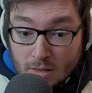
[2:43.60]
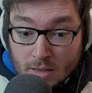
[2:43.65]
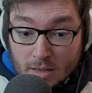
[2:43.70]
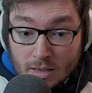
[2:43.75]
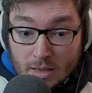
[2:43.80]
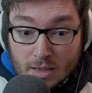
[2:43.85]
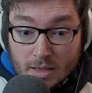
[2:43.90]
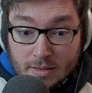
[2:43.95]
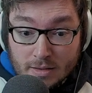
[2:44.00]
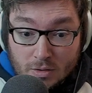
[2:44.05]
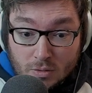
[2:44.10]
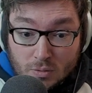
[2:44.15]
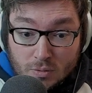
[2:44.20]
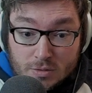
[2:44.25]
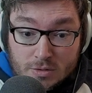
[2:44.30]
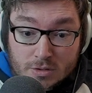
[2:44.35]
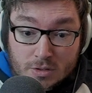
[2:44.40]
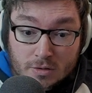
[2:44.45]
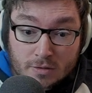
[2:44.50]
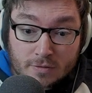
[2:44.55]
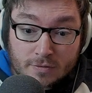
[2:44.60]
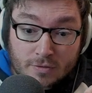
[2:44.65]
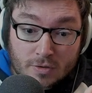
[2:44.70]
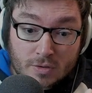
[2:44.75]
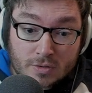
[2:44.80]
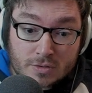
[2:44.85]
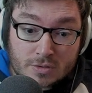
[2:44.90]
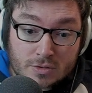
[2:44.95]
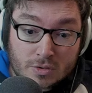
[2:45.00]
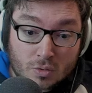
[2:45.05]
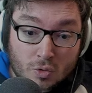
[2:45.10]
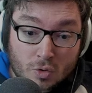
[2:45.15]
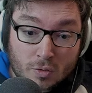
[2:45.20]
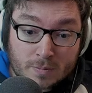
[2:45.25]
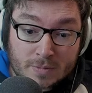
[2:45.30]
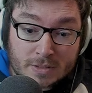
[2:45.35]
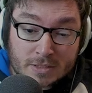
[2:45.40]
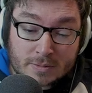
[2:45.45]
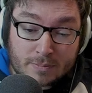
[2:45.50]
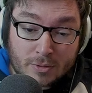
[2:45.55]
And then also Frozen
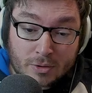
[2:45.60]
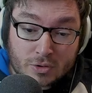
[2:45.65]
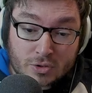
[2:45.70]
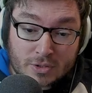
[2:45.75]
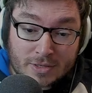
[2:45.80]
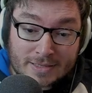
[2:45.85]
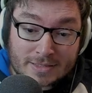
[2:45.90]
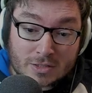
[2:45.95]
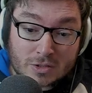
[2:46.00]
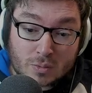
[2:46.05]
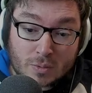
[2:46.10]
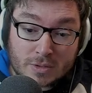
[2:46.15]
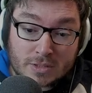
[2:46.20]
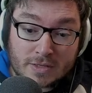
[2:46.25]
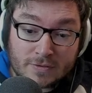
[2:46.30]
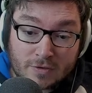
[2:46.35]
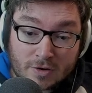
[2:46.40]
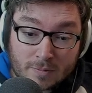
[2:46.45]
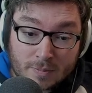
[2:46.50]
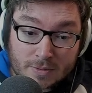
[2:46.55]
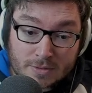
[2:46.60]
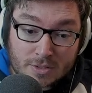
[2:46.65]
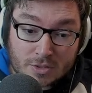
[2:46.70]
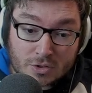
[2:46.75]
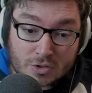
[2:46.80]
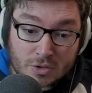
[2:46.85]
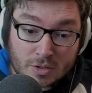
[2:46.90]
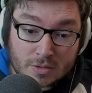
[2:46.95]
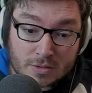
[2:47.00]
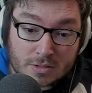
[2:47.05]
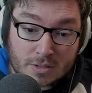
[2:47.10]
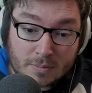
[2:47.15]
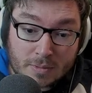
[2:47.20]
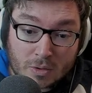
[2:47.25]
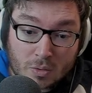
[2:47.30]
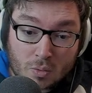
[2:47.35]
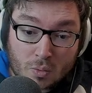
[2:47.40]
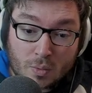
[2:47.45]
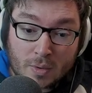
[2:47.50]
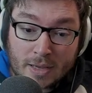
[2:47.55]
Orb's explosion has a 25% chance to make
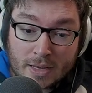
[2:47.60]
all